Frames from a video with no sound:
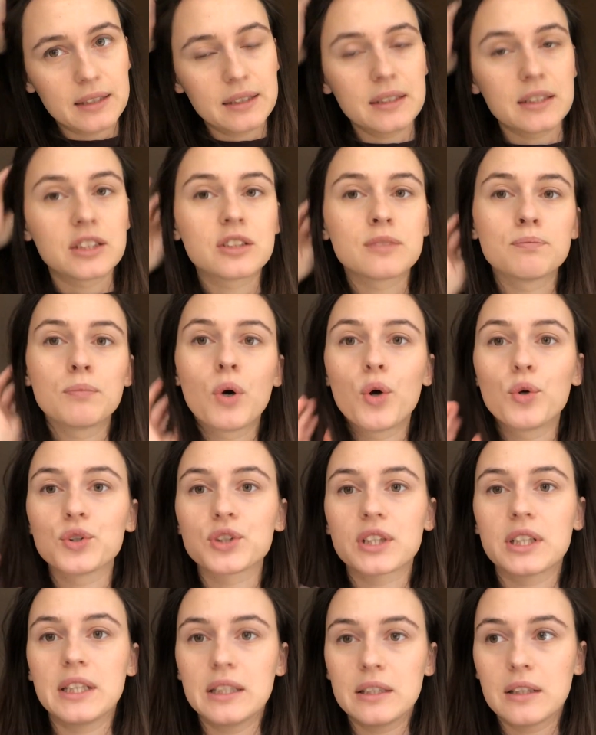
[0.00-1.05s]
It's
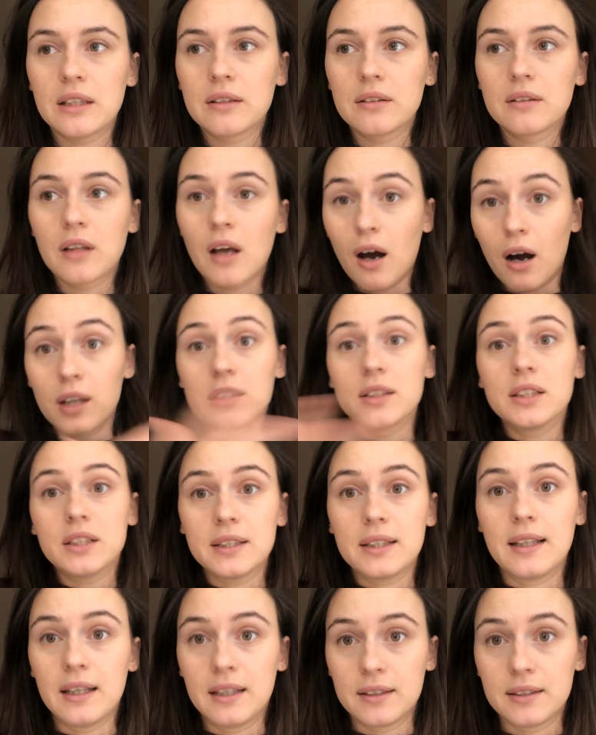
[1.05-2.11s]
mostly the other
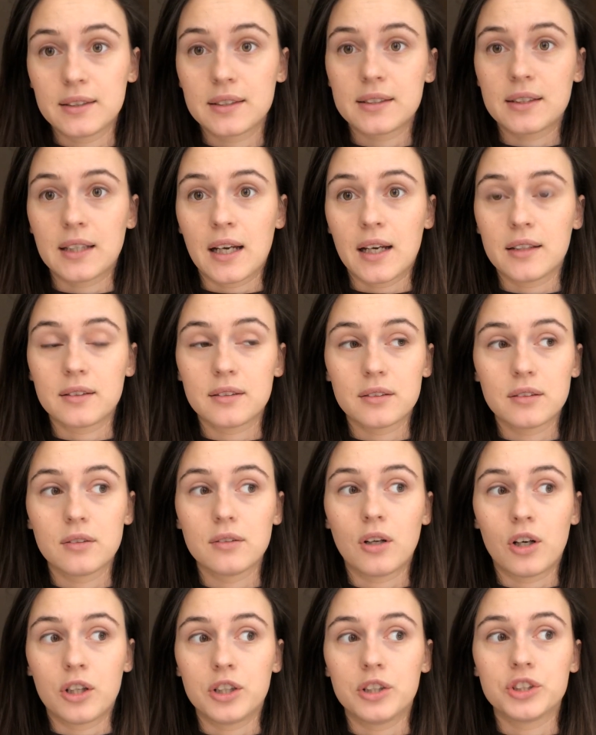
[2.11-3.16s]
things that
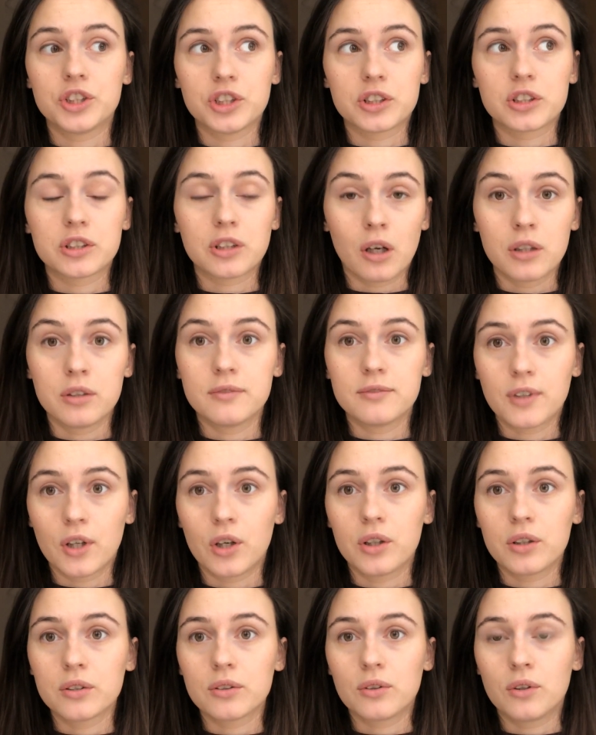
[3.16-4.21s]
are just done
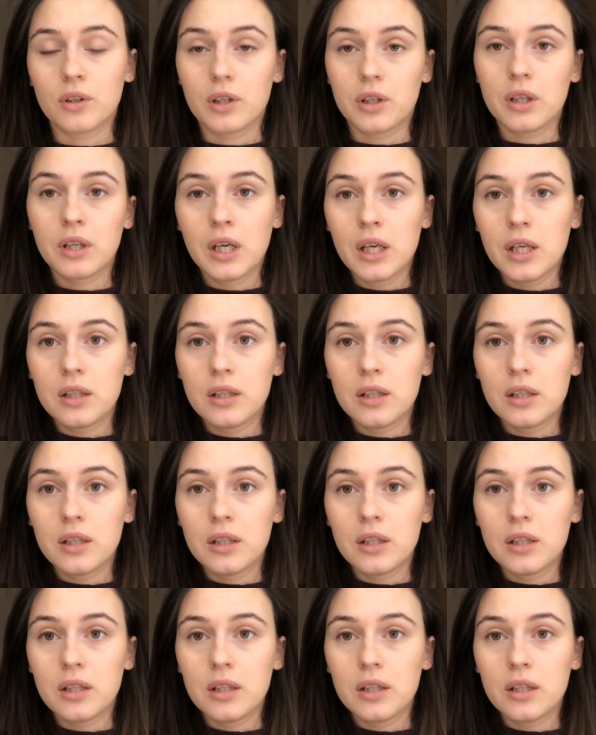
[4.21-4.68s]
wrong or